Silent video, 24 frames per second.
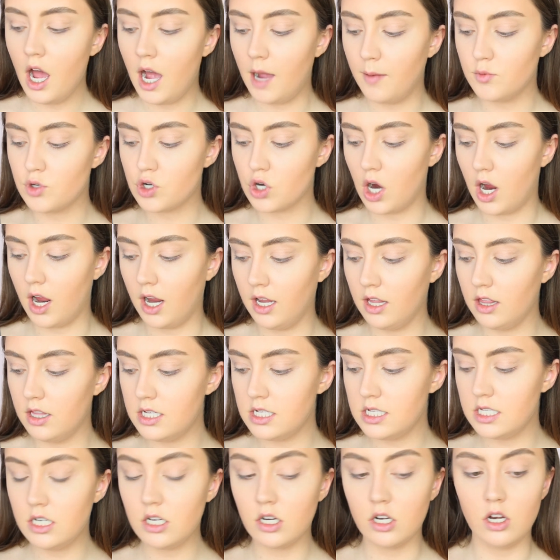I'm trying
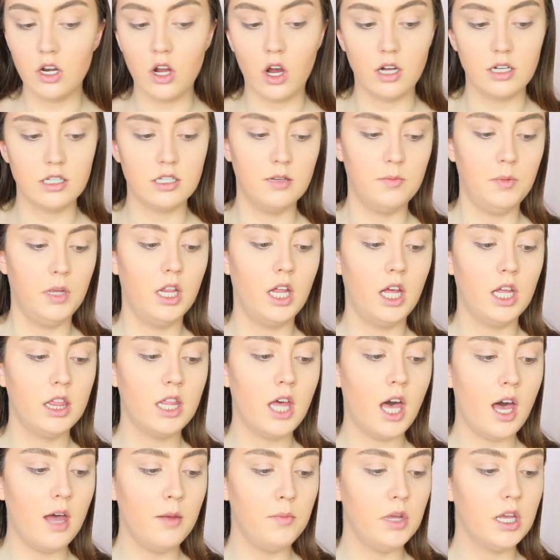this year not to be like
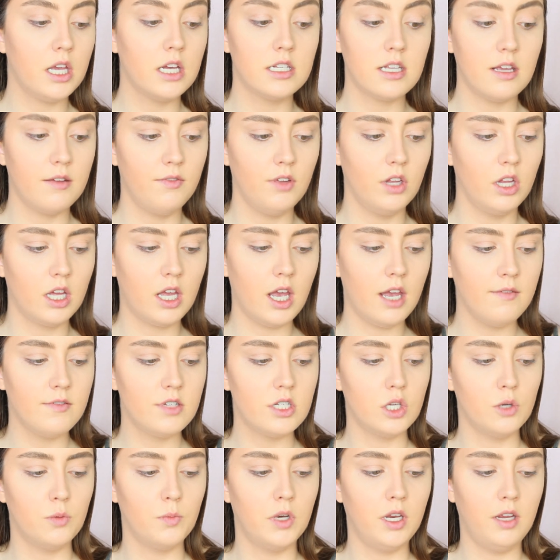that because I feel like I have
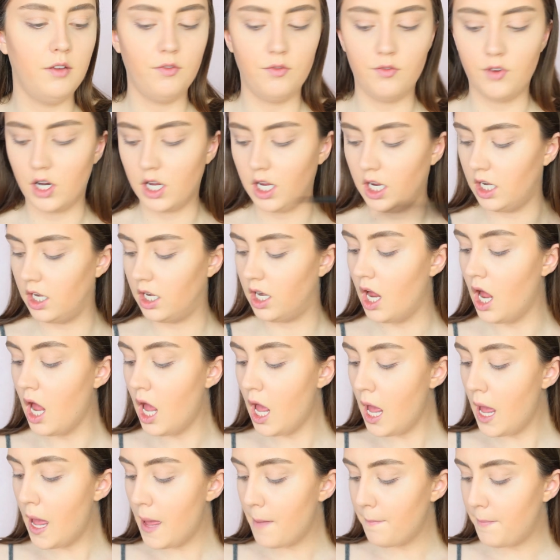so many freaking
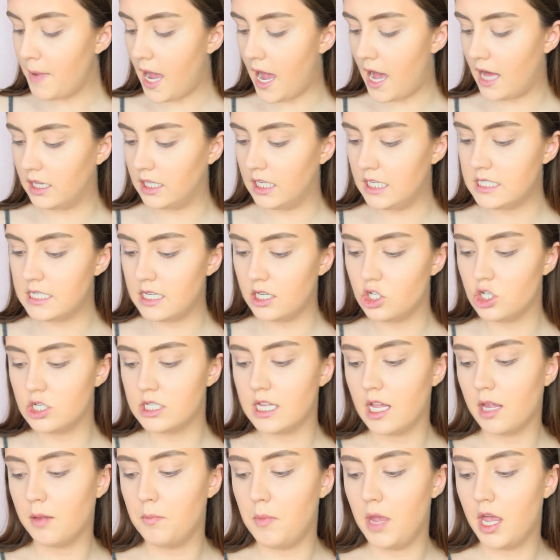palettes and just
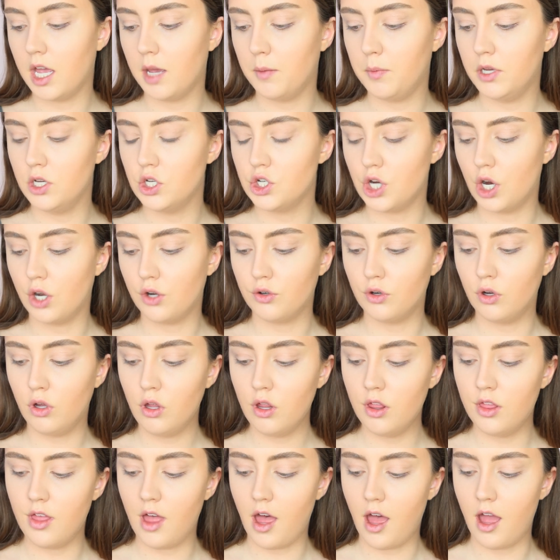like makeup in
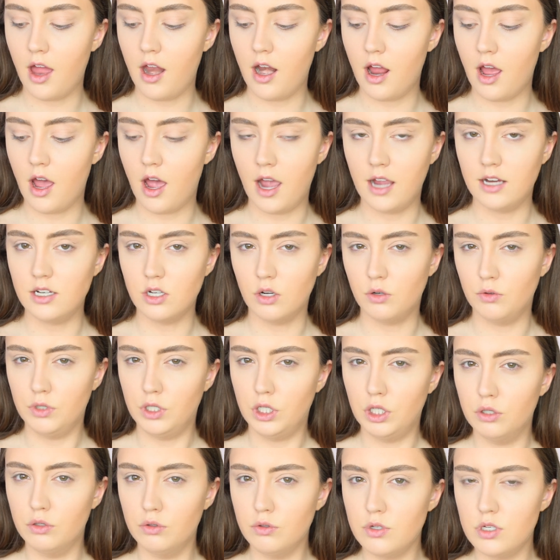general that I don't
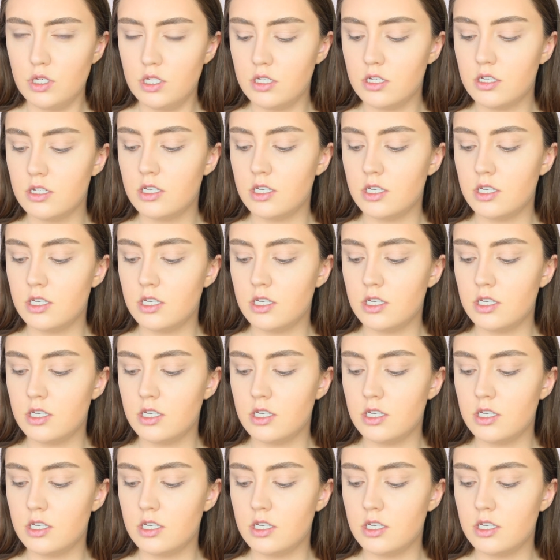use.